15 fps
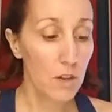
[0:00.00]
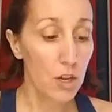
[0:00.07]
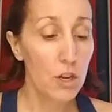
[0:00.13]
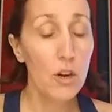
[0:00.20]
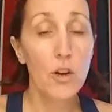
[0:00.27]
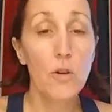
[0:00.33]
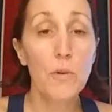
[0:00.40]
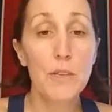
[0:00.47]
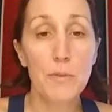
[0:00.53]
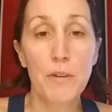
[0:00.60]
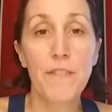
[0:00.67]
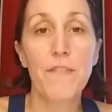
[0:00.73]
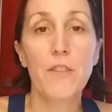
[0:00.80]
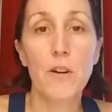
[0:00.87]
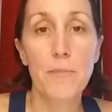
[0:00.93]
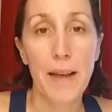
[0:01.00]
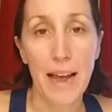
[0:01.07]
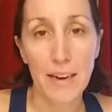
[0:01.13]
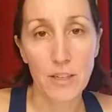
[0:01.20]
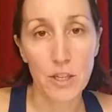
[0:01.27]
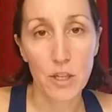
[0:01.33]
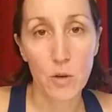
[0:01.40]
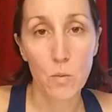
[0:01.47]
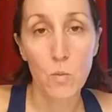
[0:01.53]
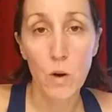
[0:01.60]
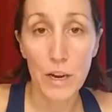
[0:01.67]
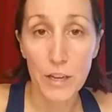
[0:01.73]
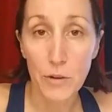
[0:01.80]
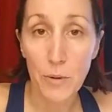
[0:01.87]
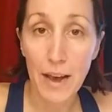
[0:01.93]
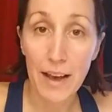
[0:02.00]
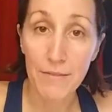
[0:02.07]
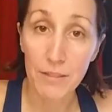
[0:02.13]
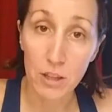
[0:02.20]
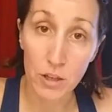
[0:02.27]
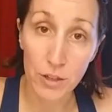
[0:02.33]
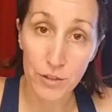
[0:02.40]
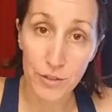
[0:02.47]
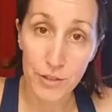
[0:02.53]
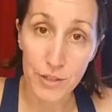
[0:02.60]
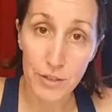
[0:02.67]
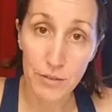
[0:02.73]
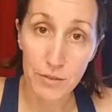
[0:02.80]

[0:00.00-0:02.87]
you can always refer back to what you have learned.